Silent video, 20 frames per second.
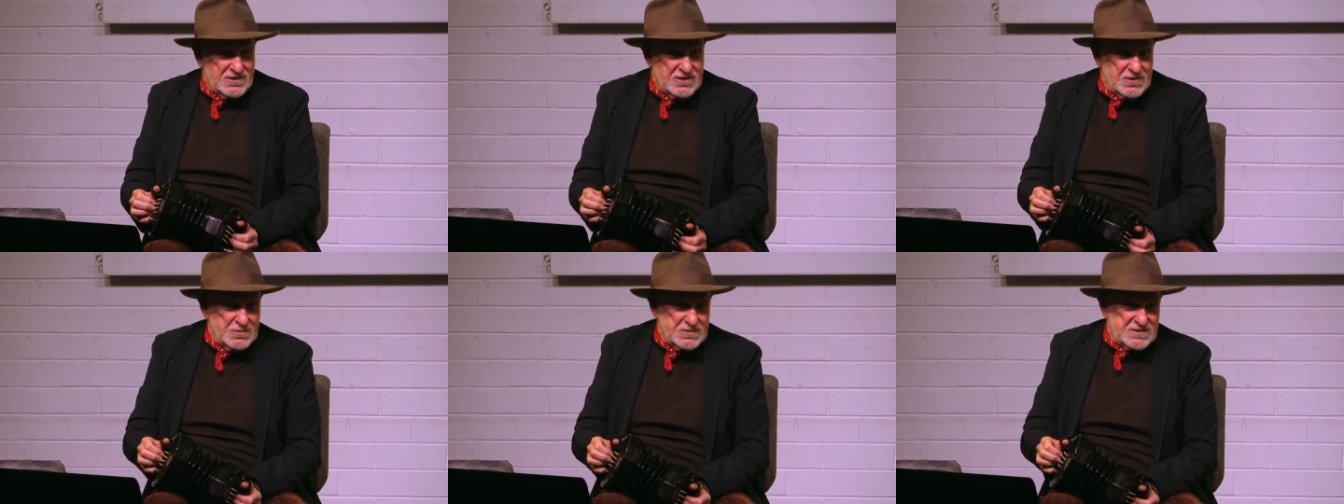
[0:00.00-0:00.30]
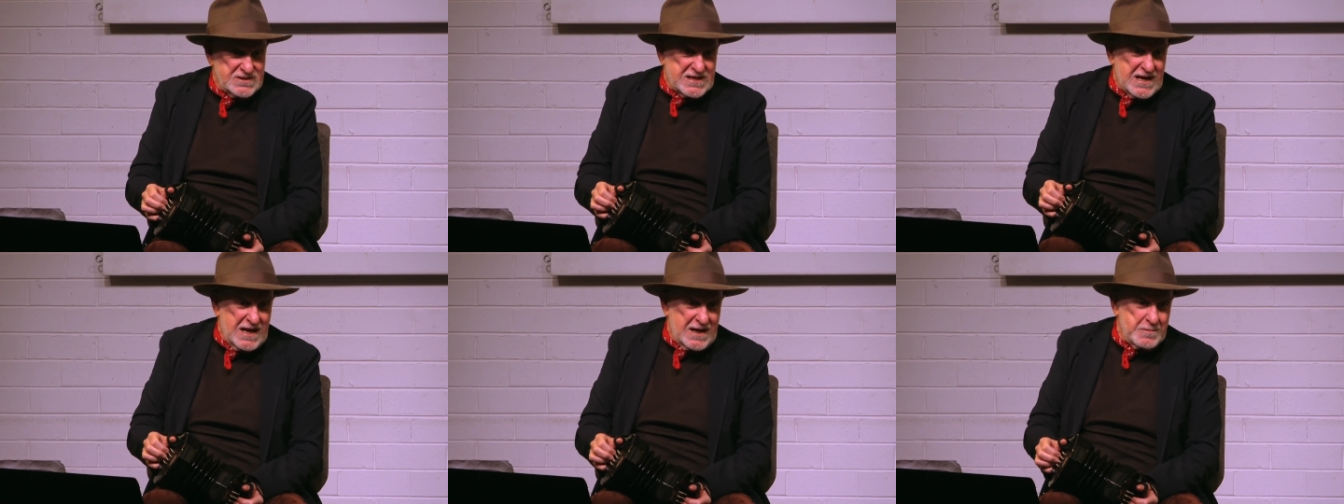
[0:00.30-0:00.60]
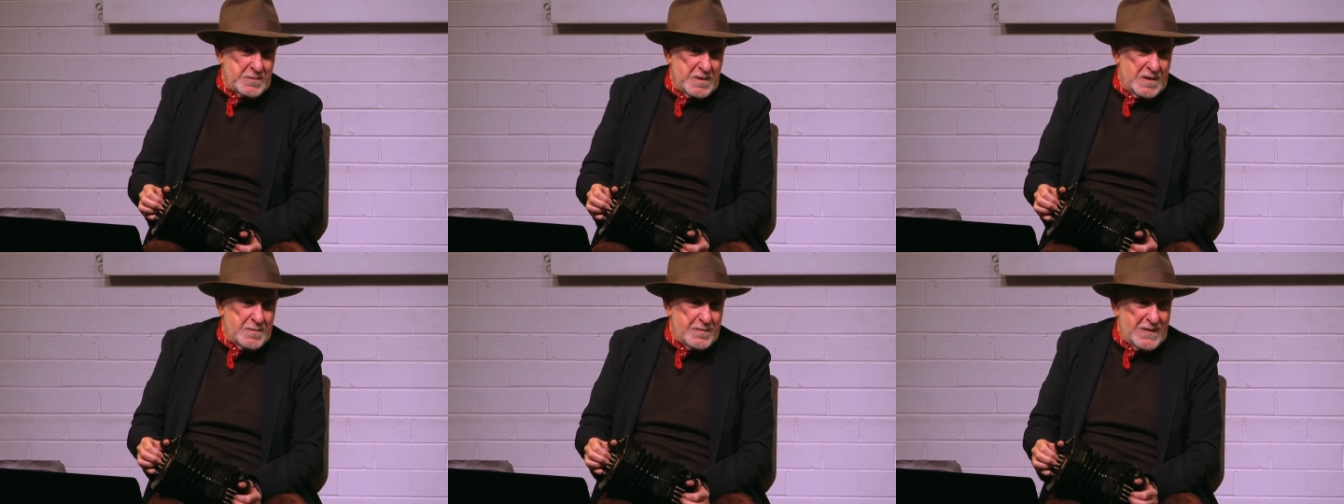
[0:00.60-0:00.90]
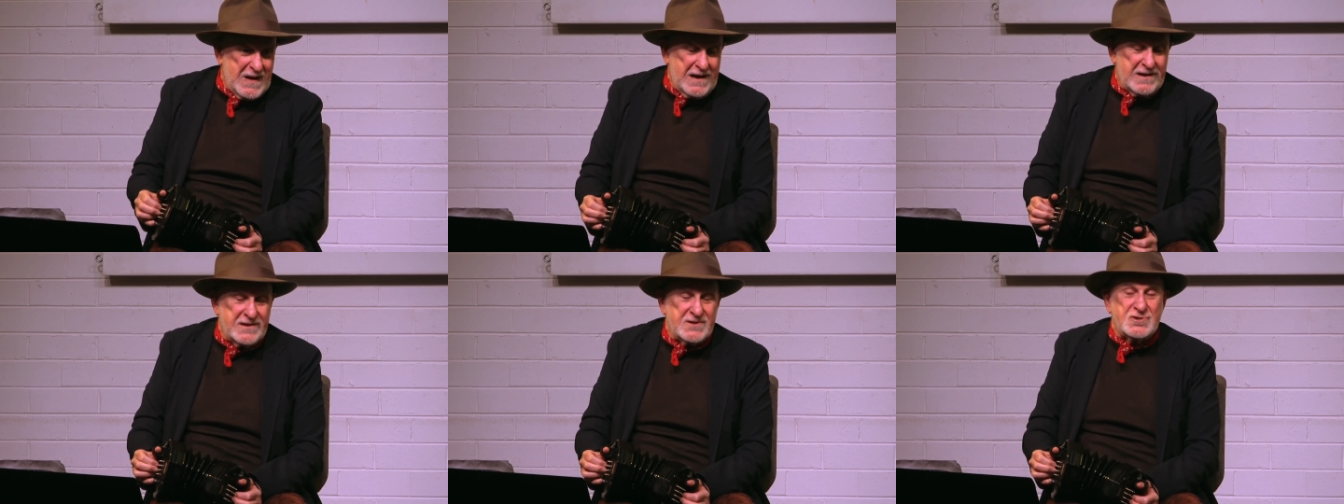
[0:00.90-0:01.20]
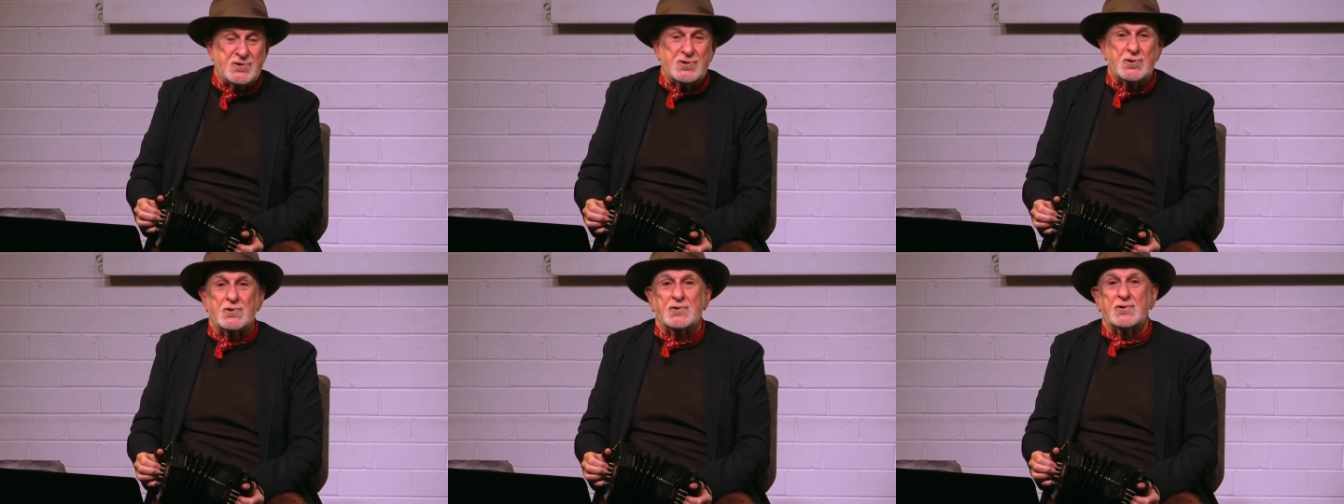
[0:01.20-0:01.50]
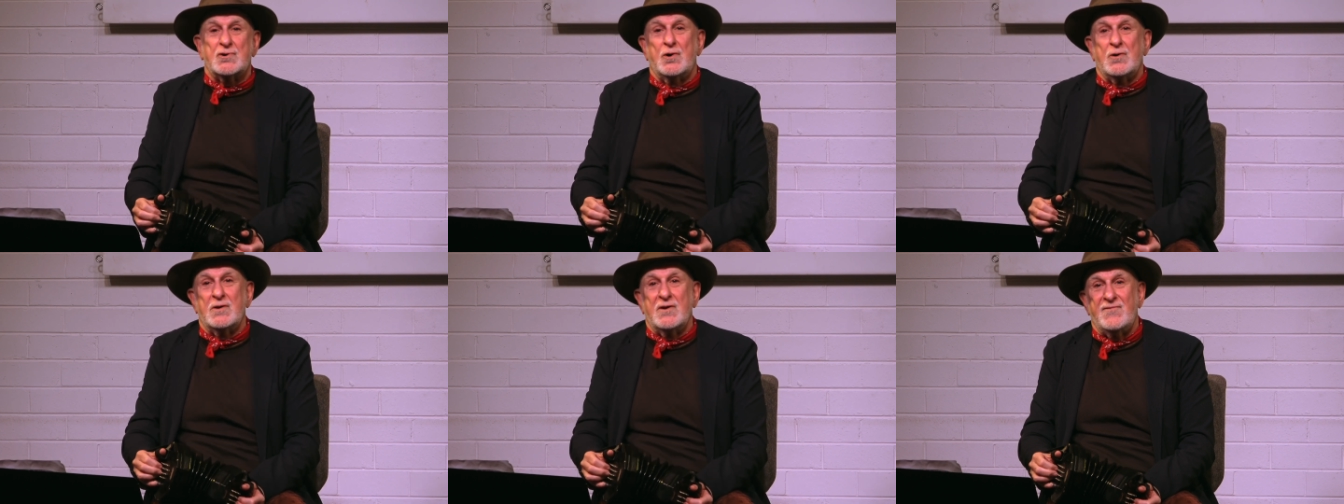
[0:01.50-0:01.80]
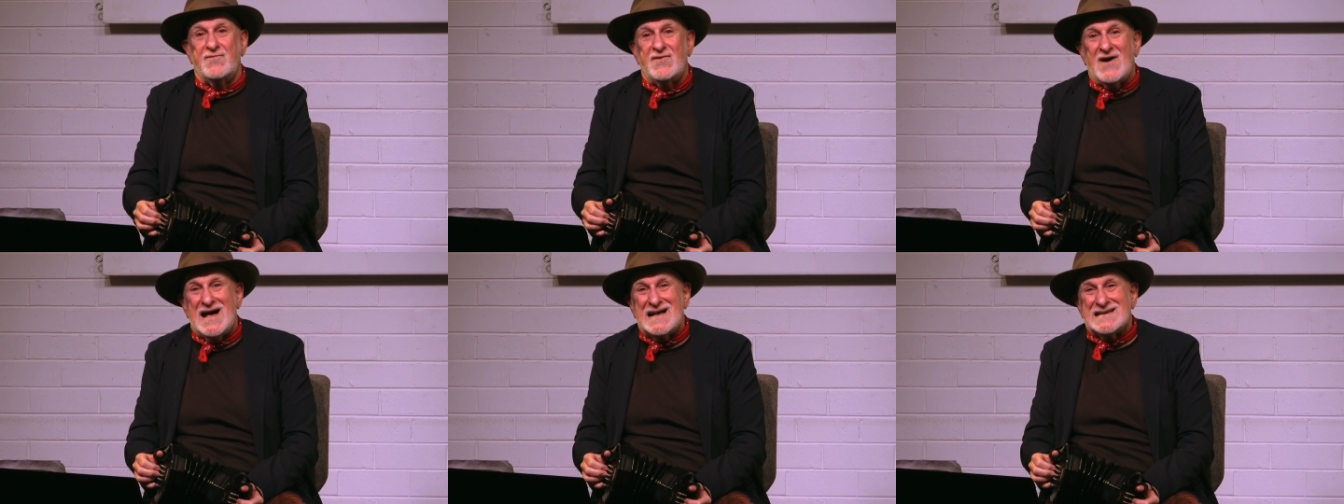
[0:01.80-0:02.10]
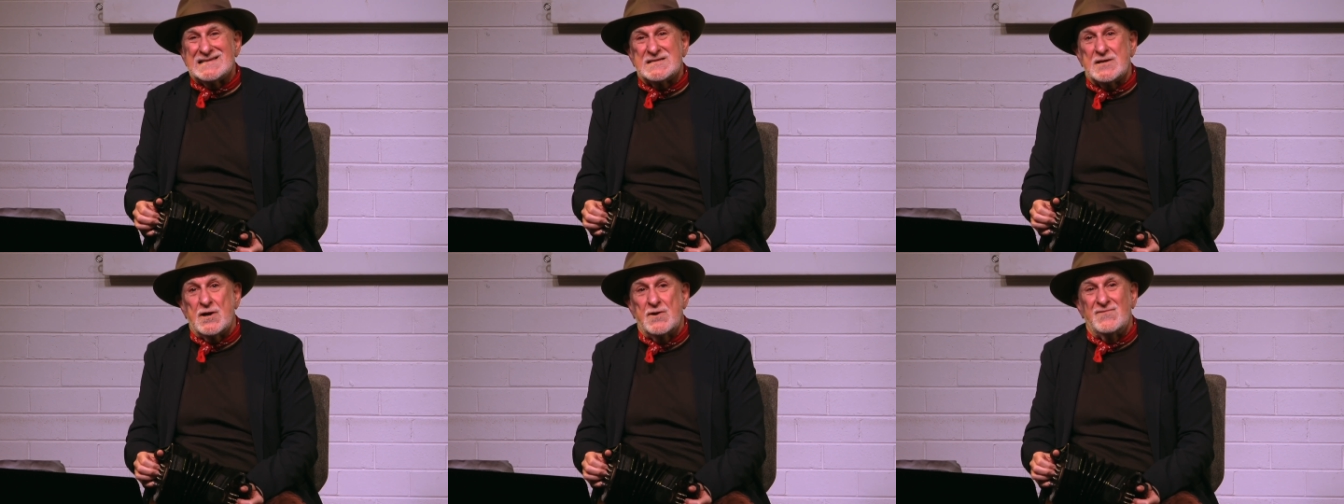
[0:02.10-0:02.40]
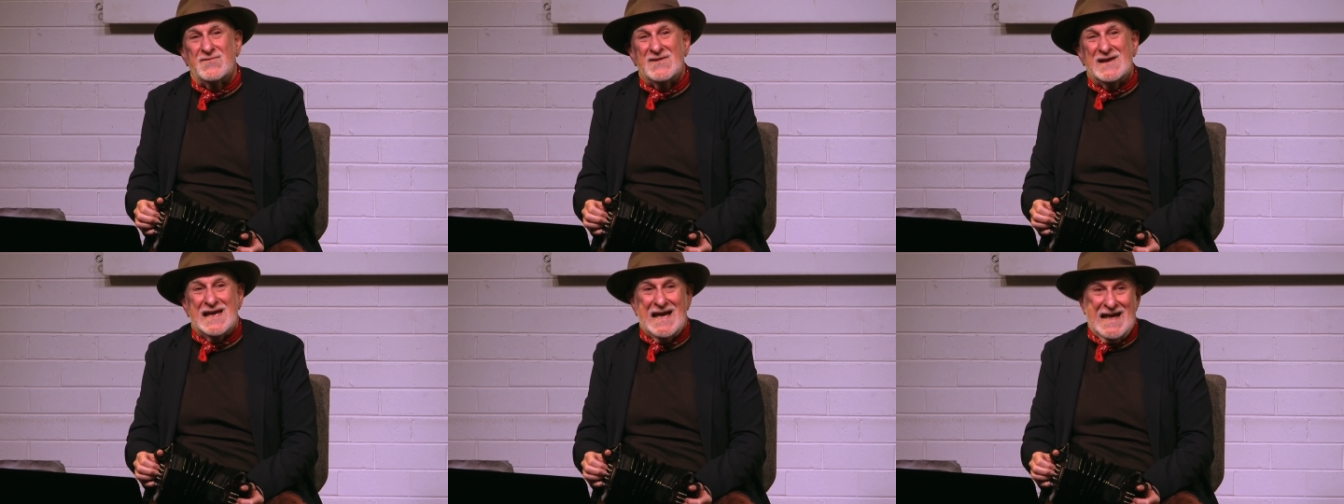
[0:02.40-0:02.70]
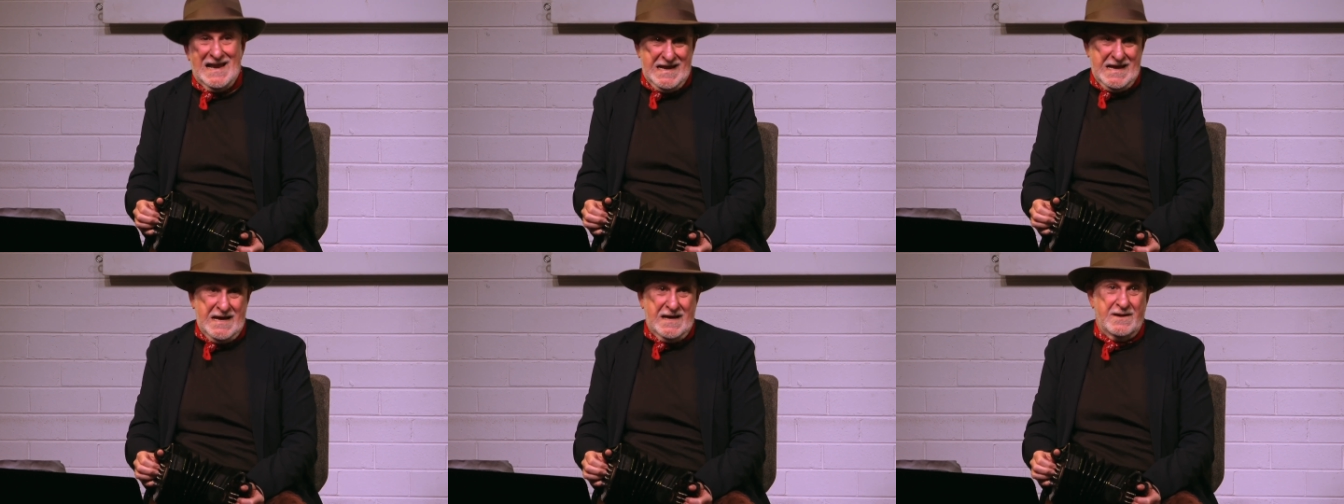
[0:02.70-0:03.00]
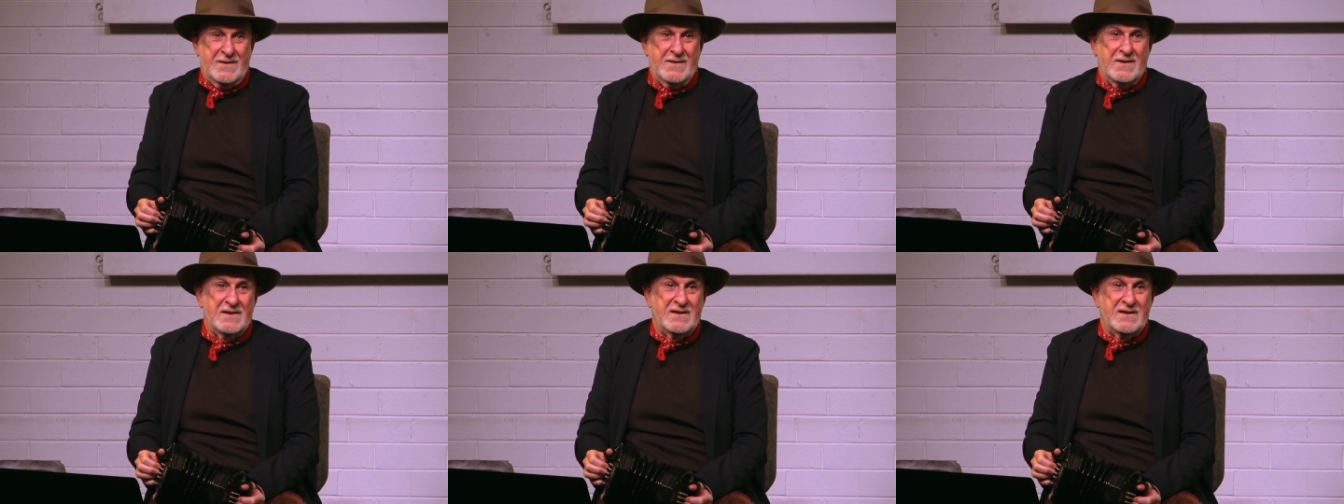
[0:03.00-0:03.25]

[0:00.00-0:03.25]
she was telling me about a tune called the varsovienna,